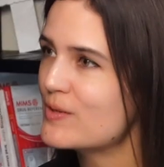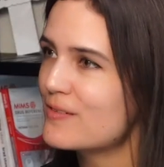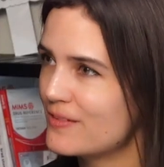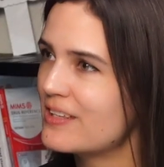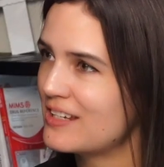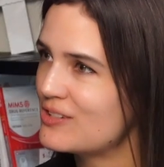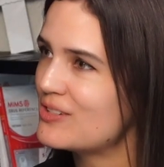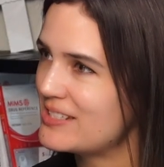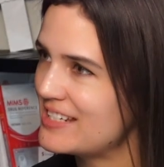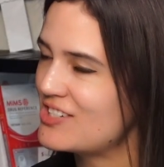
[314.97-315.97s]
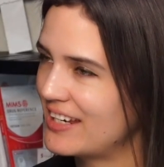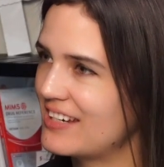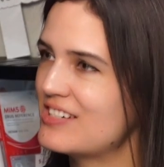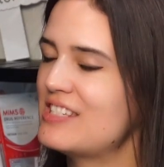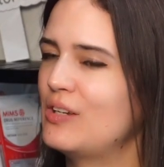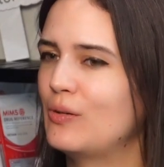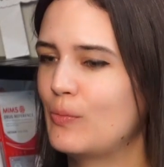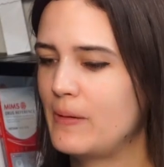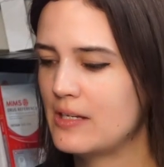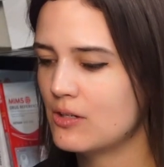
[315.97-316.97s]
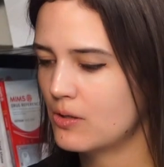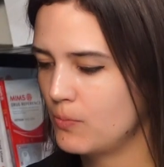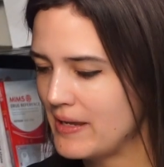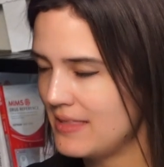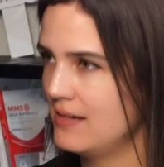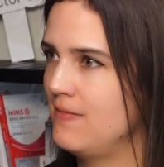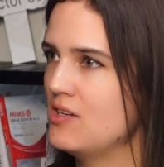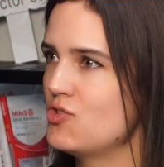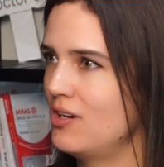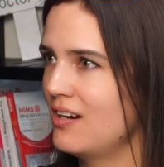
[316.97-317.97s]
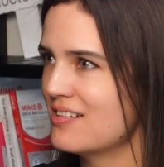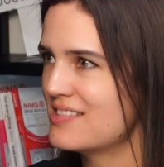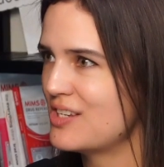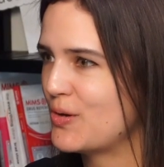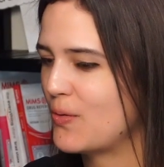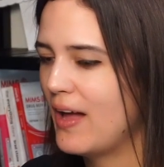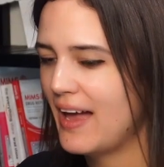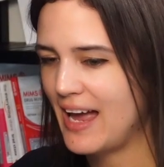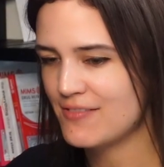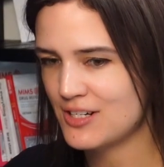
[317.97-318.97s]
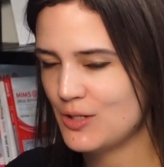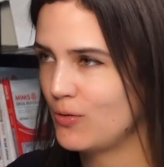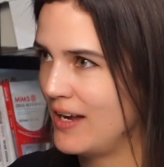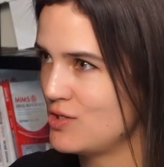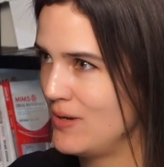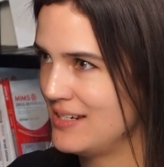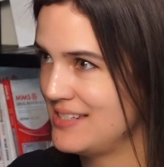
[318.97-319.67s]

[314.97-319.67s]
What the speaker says: wonderful that you do teaching here too. But you're quite the adventurer. So after you graduated